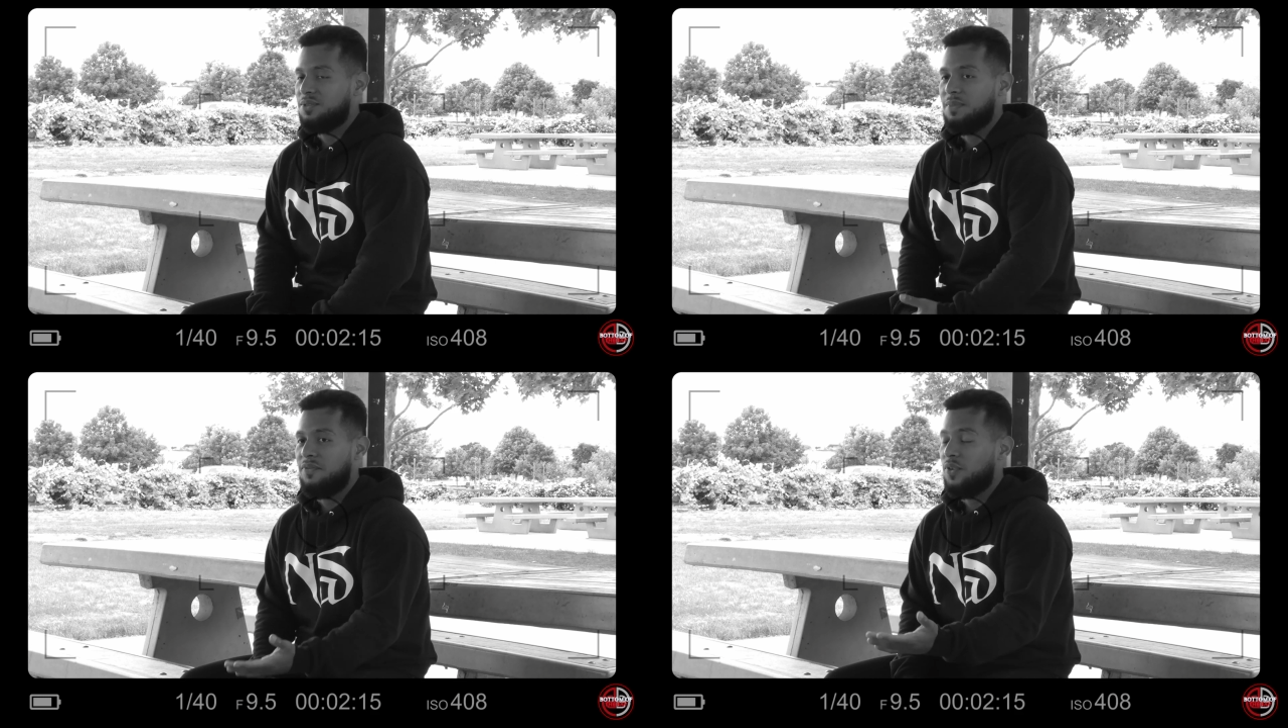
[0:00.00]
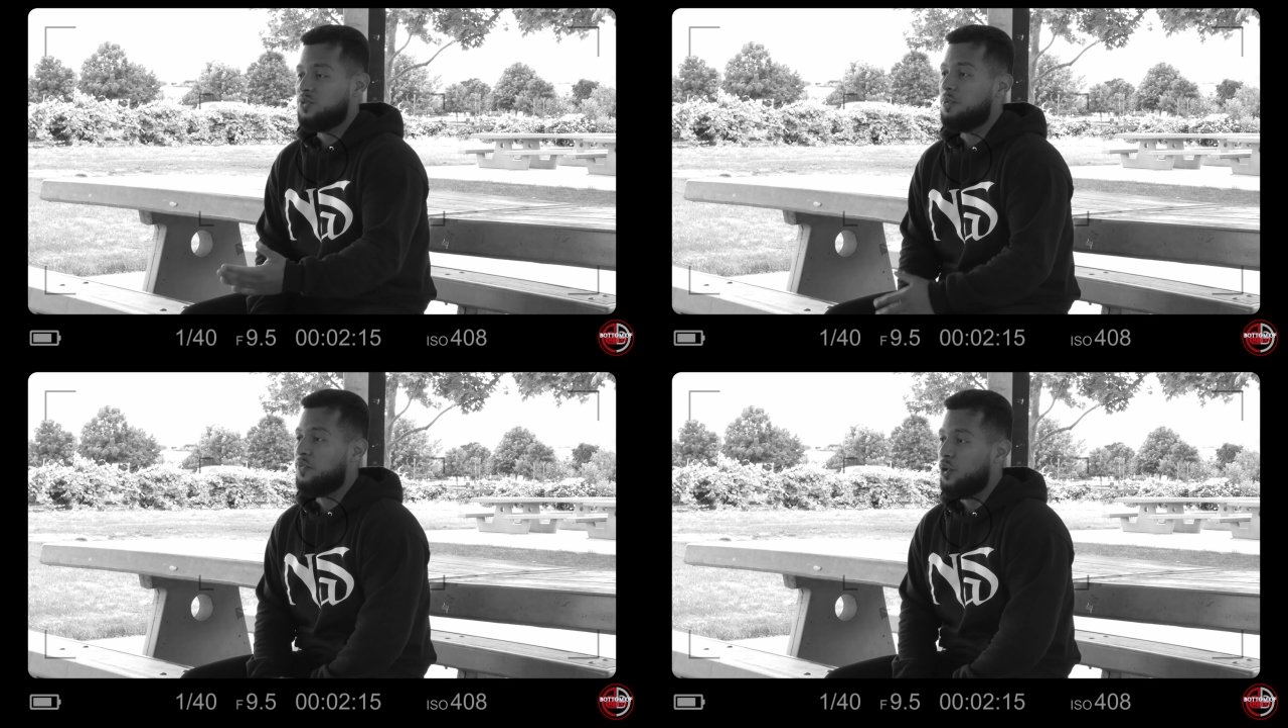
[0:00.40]
My
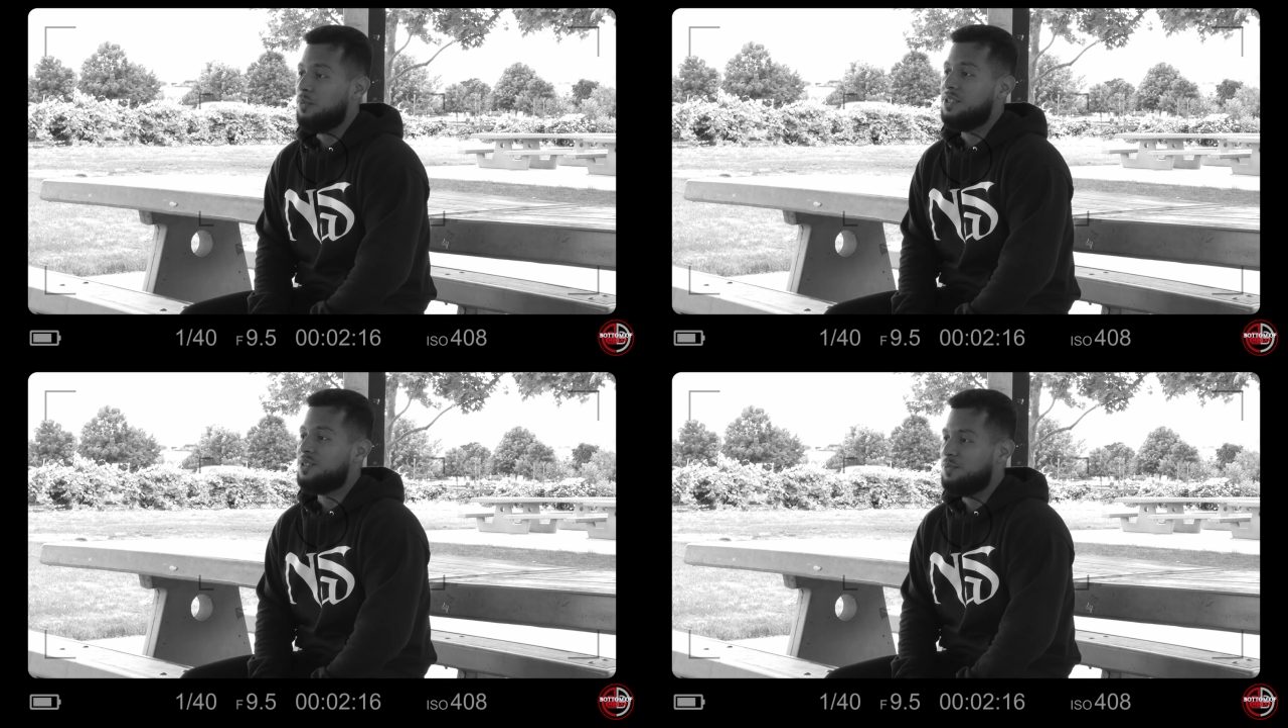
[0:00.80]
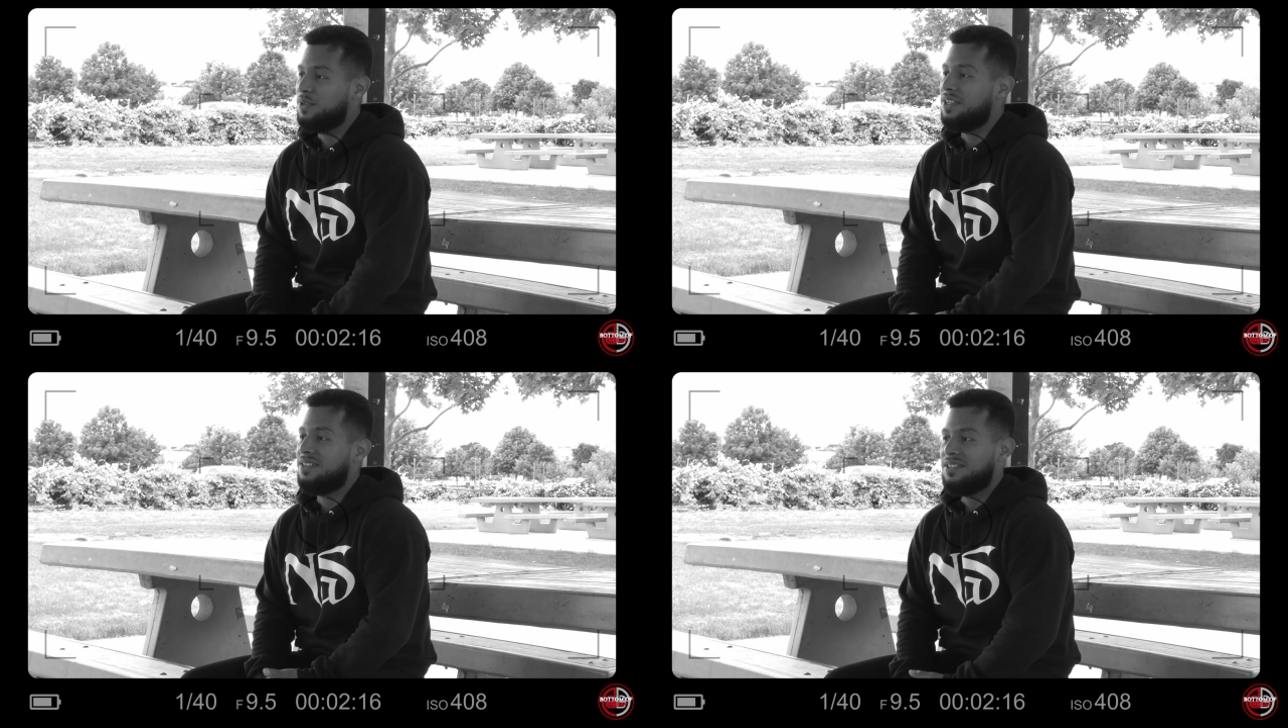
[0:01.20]
first performance,
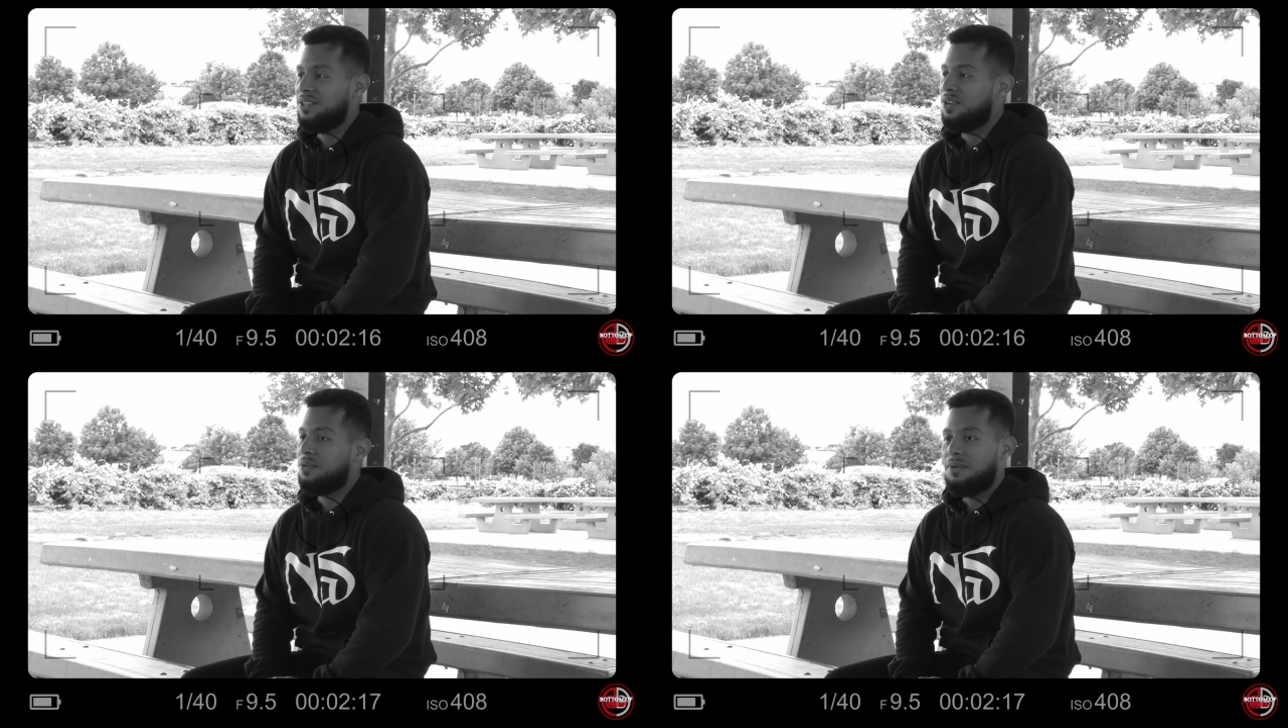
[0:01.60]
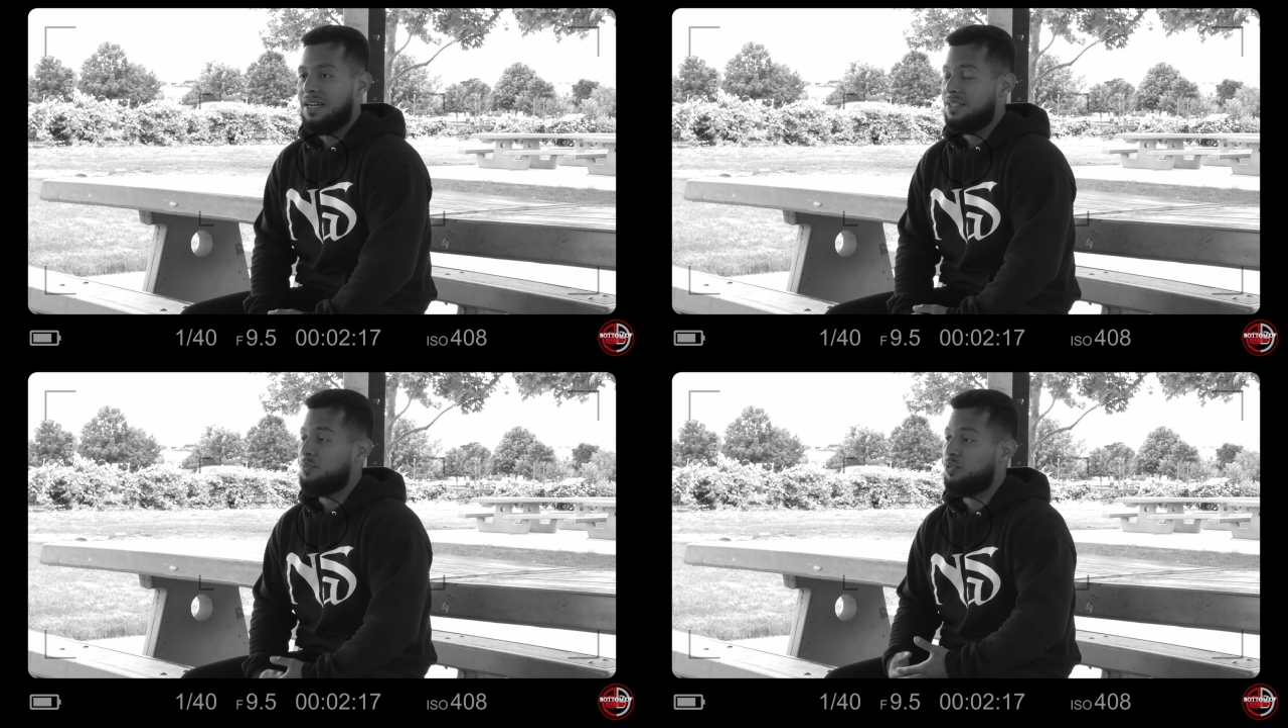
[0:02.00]
but you know,
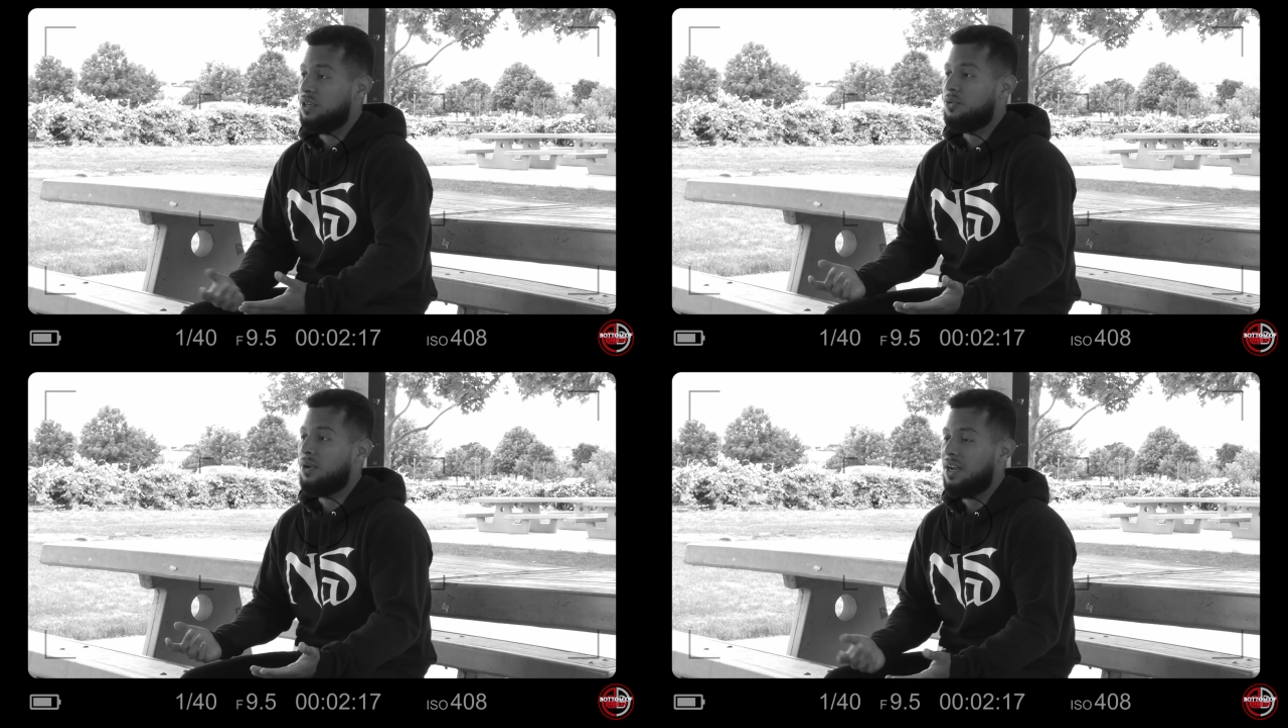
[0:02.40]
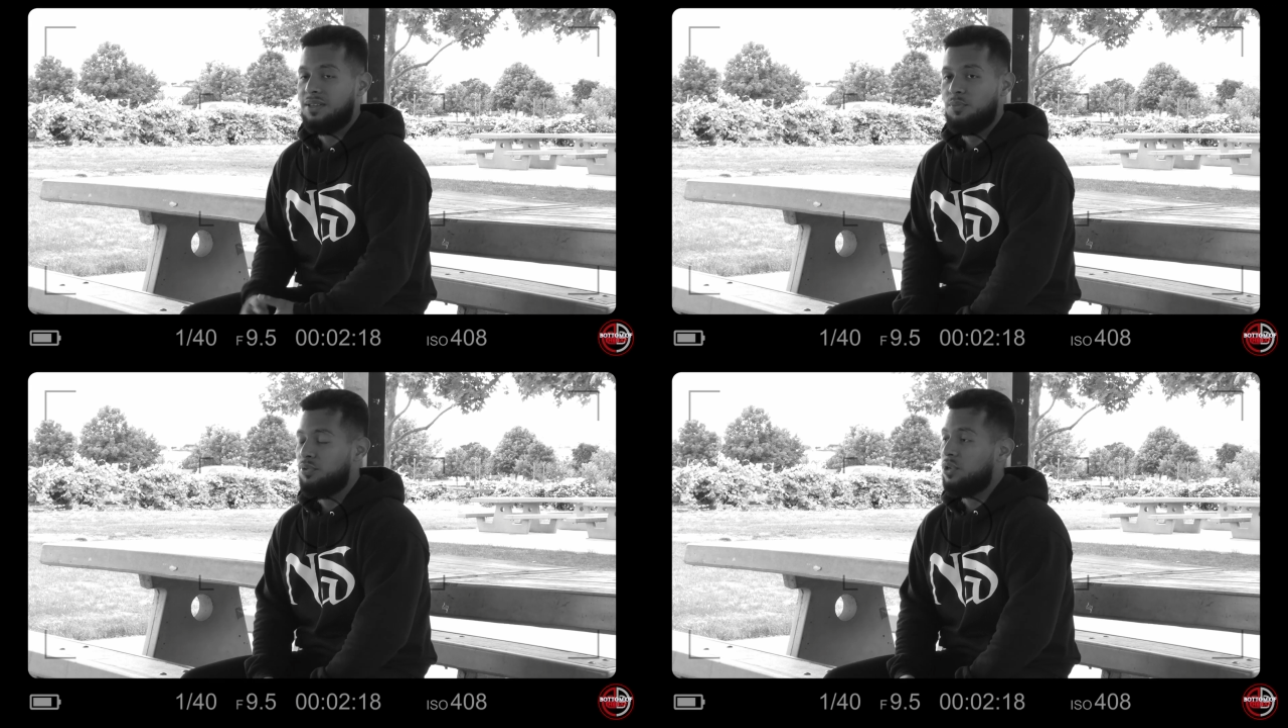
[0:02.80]
I did pretty
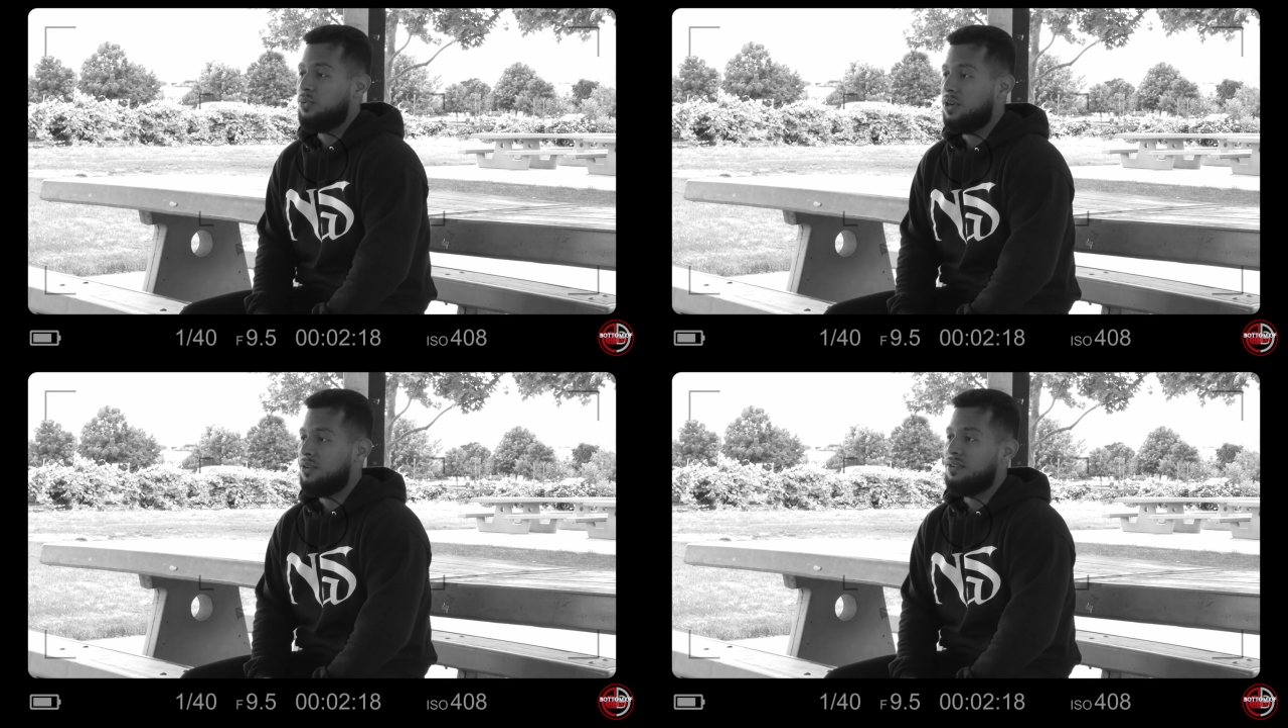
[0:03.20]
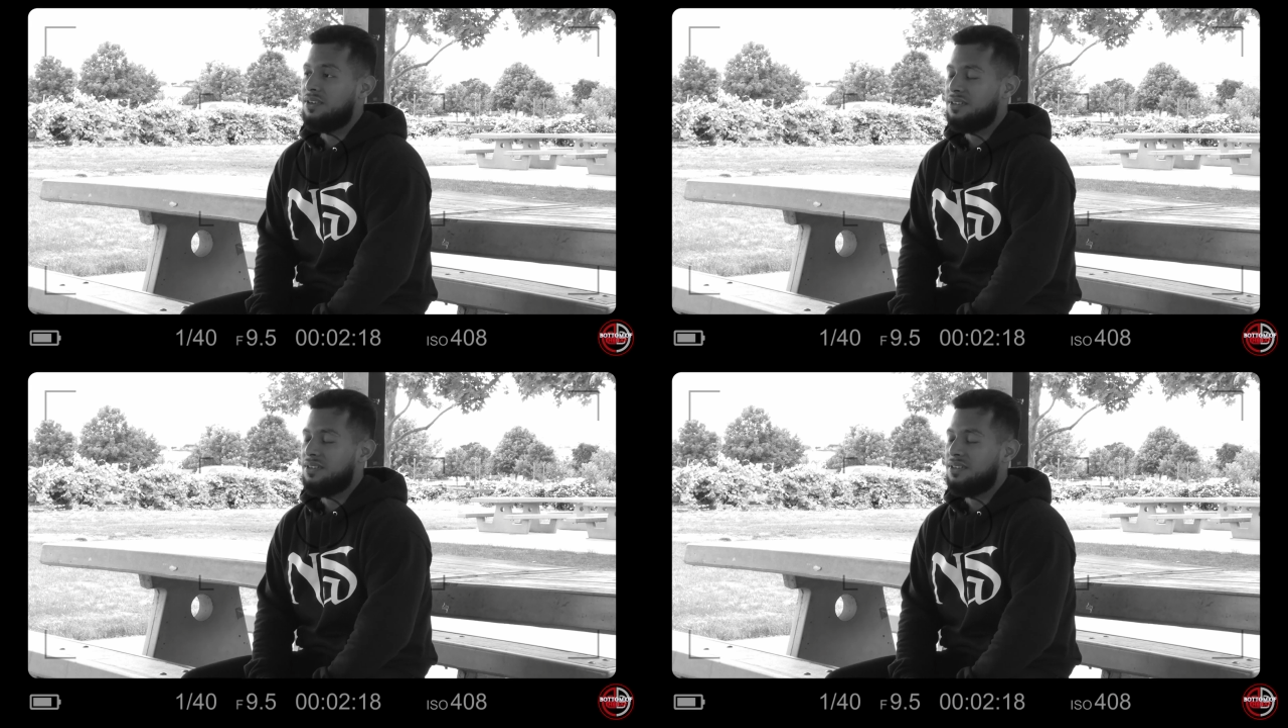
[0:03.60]
well.